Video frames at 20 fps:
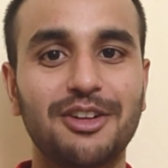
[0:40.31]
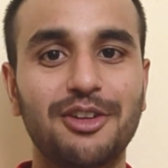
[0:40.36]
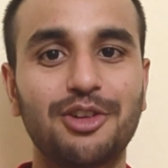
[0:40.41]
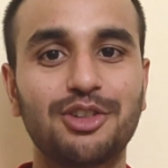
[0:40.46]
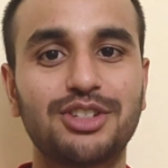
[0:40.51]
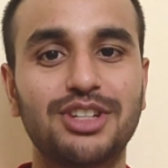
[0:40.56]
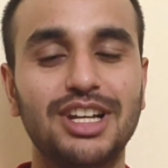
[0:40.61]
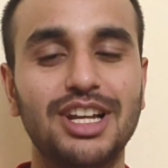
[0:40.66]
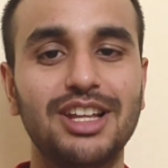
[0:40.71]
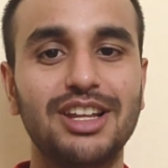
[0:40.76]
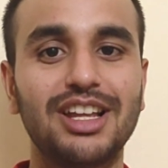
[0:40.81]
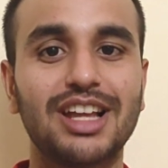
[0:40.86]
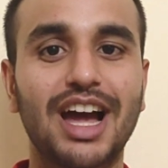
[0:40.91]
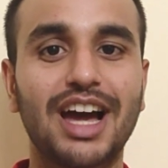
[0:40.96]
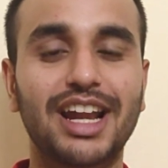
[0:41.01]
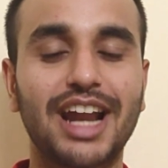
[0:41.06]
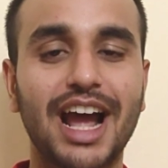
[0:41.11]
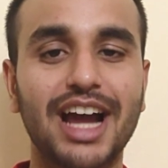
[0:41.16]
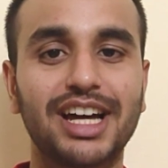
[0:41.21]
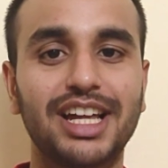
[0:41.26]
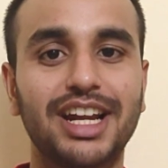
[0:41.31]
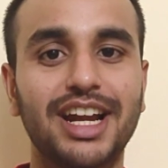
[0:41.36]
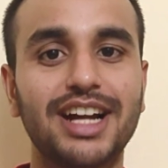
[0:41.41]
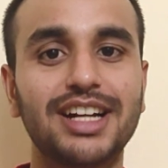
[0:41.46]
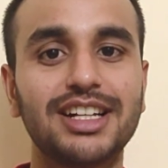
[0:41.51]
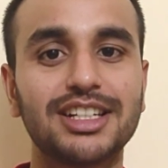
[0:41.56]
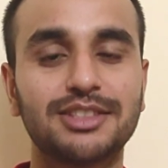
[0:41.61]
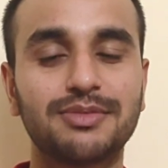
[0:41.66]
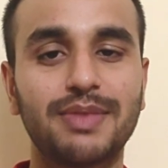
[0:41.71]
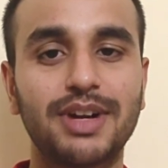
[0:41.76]
usually our
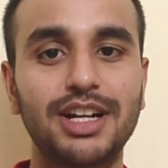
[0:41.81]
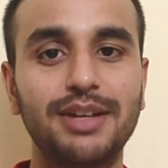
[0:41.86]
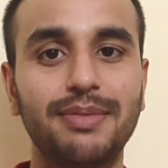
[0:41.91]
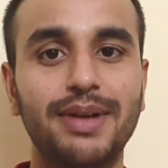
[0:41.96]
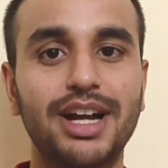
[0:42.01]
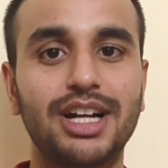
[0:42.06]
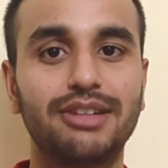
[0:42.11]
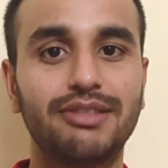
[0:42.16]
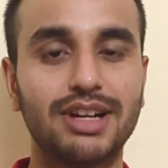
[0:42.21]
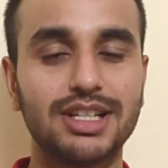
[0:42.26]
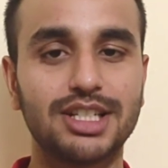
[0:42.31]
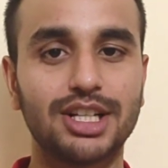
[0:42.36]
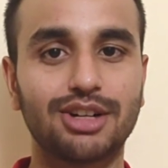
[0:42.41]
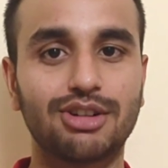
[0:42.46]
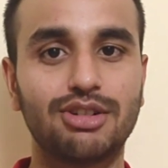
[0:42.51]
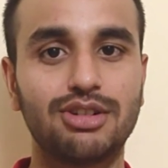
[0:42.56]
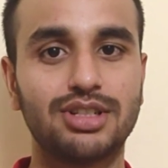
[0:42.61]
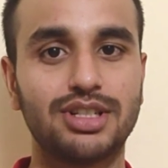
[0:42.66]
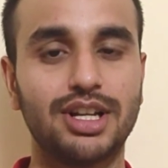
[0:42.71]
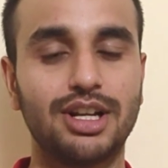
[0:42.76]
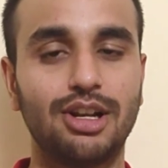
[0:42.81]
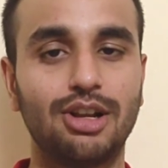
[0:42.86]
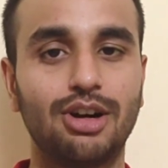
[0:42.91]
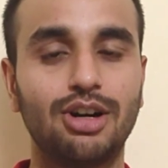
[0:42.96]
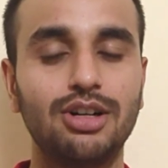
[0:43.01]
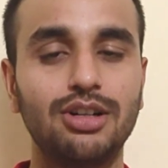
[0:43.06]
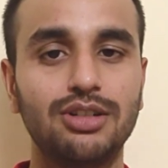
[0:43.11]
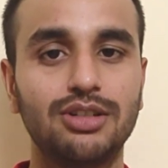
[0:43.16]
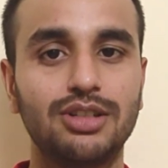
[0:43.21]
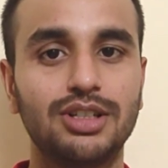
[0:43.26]
aggregate is met by advanced accounts and
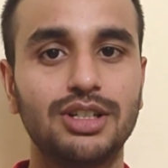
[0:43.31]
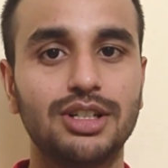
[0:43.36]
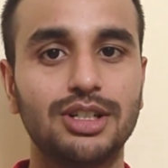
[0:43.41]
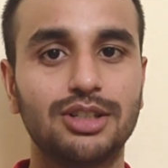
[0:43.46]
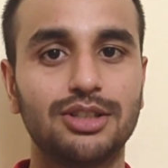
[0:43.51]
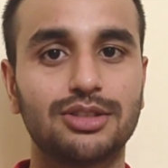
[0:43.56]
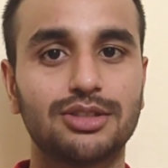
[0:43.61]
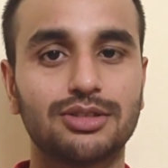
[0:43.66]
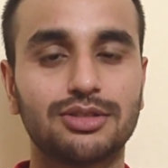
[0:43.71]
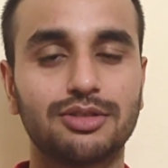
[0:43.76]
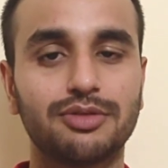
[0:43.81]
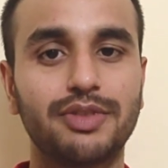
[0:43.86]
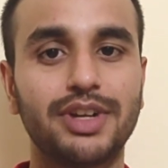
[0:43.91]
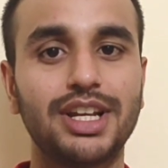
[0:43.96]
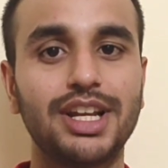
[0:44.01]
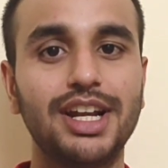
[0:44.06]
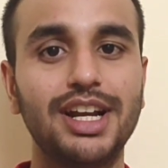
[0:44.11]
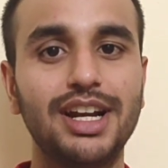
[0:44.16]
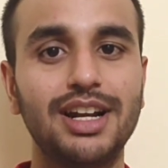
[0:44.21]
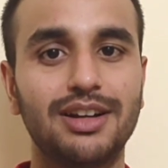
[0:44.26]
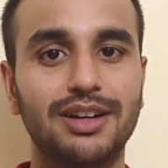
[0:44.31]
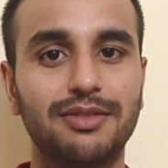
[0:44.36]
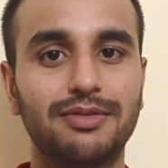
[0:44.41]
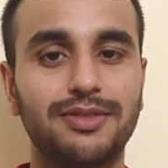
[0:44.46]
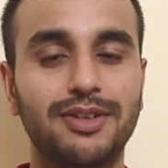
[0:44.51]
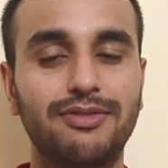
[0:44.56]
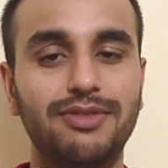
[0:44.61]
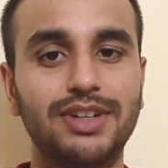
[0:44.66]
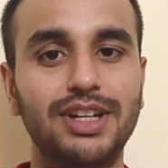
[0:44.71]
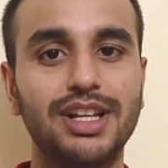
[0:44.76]
law. So we need
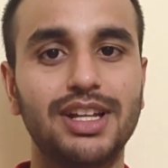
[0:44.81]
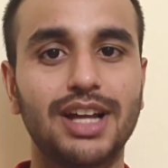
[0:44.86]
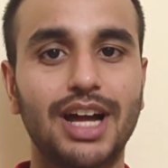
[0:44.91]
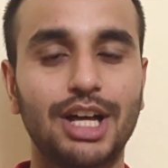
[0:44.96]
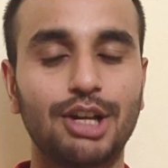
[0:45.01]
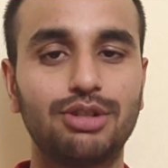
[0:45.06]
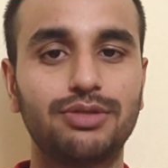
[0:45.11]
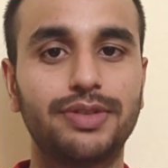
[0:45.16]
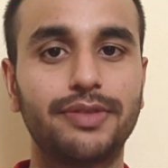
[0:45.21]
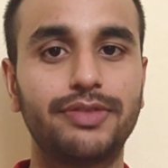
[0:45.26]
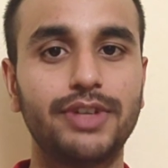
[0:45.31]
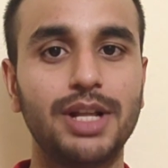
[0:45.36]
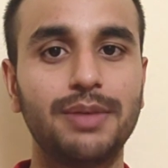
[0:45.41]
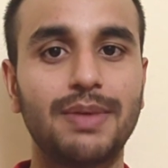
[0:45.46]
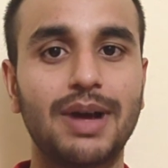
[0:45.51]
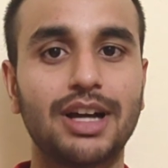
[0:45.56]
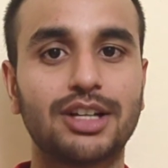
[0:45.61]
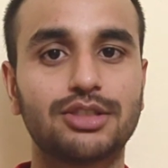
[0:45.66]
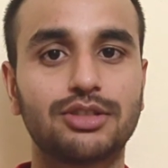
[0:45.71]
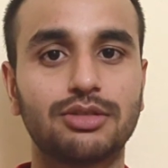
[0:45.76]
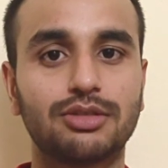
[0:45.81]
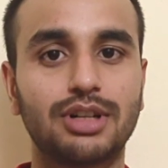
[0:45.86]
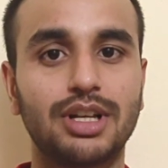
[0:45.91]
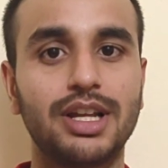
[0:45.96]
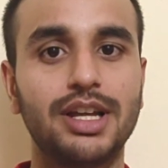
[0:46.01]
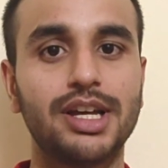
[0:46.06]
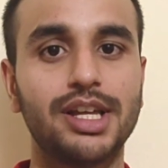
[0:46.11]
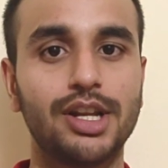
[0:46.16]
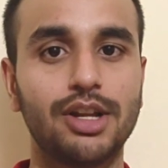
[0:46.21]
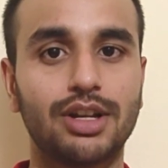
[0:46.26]
around 50 marks to
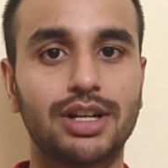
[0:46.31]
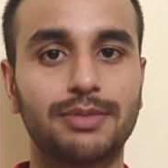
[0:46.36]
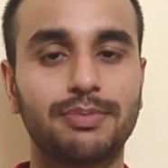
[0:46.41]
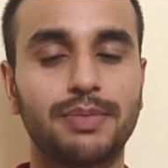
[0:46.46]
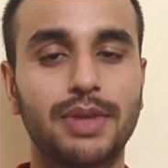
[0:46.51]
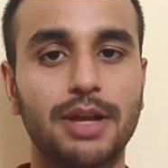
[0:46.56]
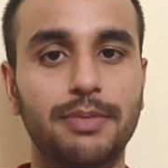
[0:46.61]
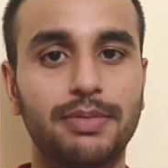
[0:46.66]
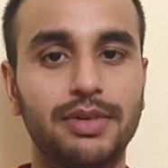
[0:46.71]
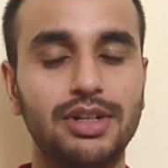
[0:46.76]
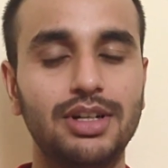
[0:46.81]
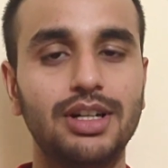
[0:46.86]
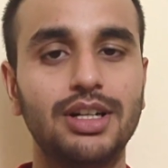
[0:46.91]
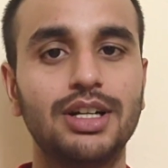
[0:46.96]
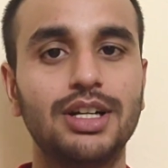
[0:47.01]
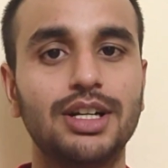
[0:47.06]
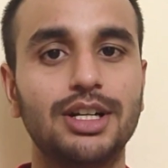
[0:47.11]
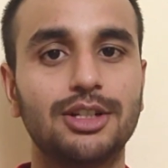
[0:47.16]
clear your paper.